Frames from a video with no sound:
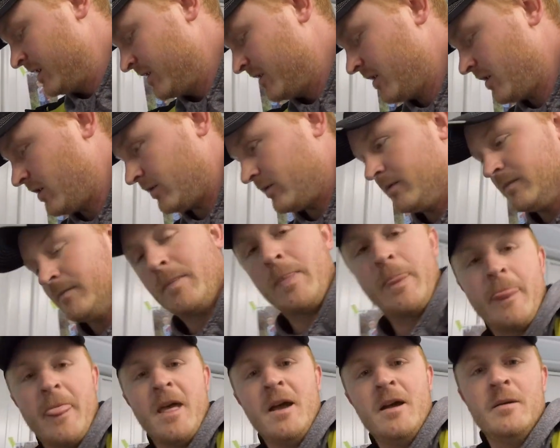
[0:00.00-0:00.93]
So,
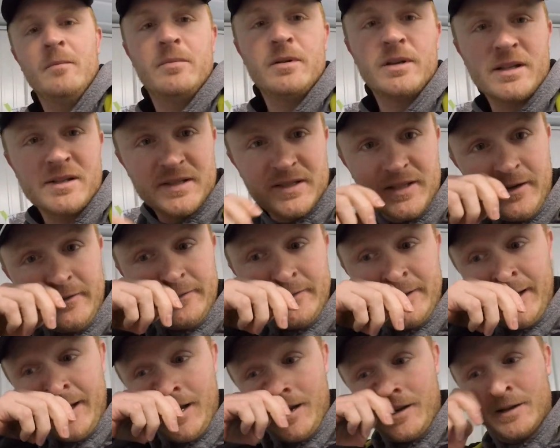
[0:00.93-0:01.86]
put our stuff
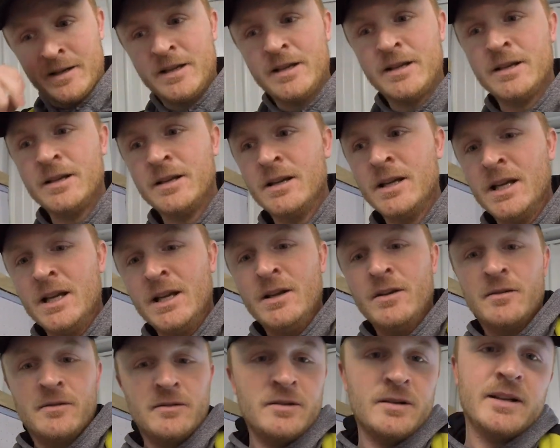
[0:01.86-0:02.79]
down.
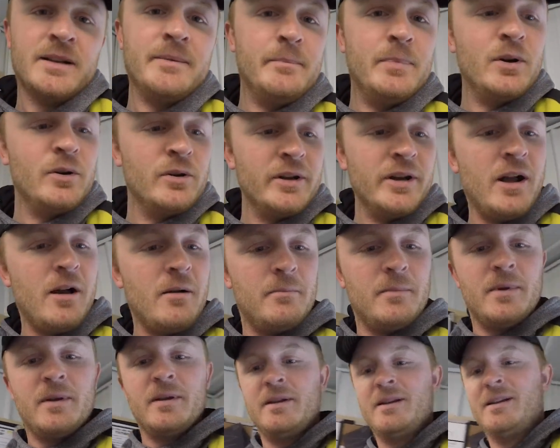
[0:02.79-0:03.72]
We're gonna get booted
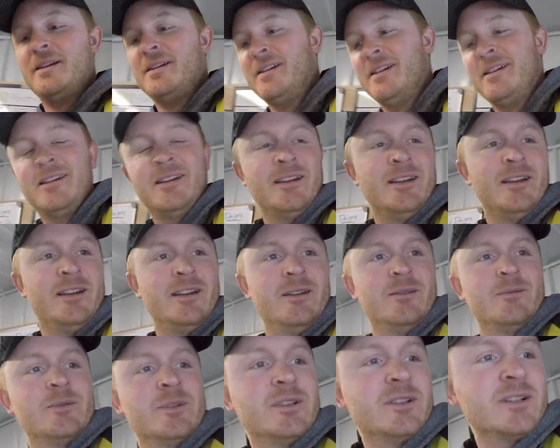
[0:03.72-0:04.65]
up.
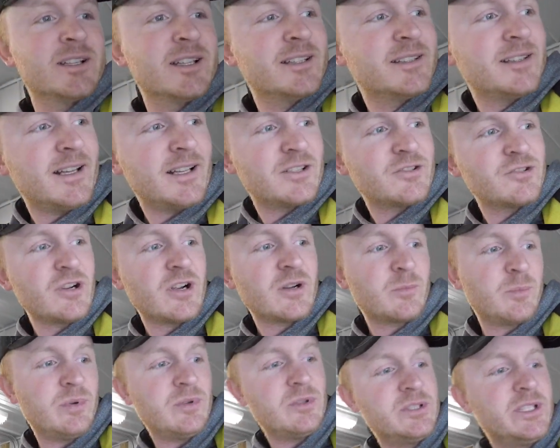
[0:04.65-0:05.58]
We're gonna get that truck
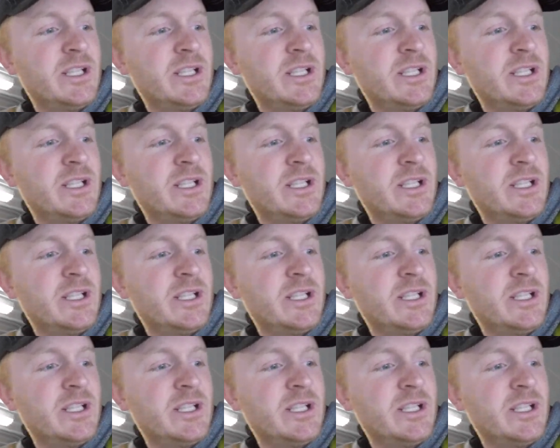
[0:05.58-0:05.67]
pulled